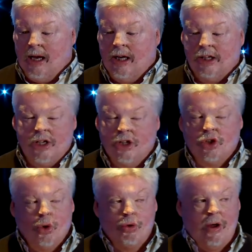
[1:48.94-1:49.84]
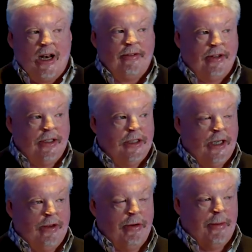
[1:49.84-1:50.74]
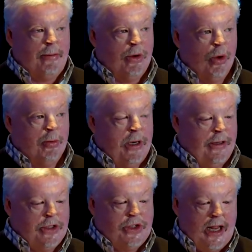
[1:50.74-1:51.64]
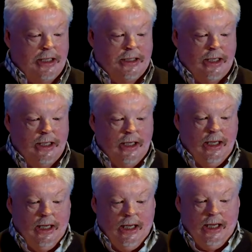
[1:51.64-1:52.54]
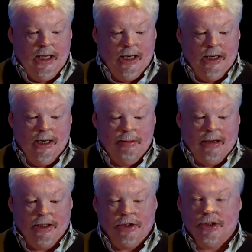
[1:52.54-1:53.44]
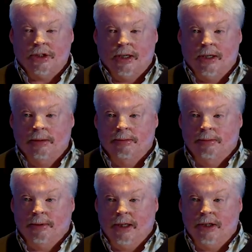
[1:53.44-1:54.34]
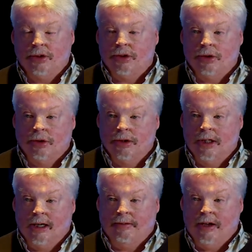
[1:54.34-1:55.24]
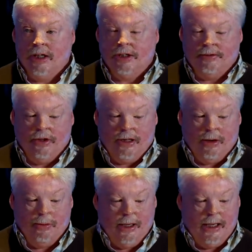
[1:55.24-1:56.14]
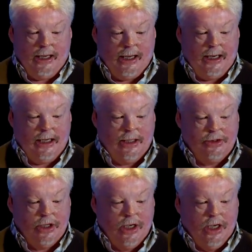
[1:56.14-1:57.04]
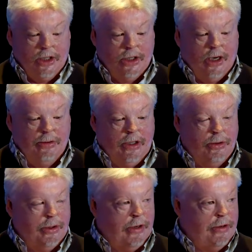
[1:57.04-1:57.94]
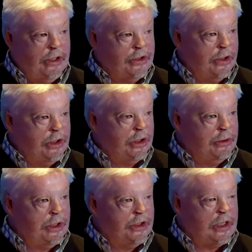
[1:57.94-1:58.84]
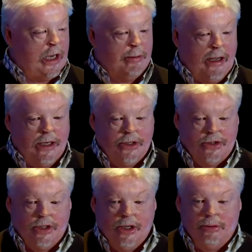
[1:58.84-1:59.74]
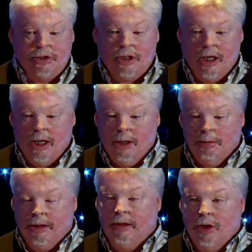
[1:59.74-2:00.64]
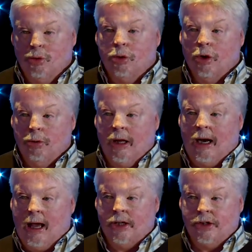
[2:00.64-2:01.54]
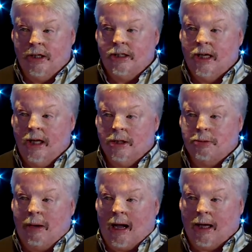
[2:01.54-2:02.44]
it's so relevant. And I remember opening the centre in Manchester, and please don't take offence if you're that way inclined as to how they do their research using salamanders and newts, but they do grow their legs and their tails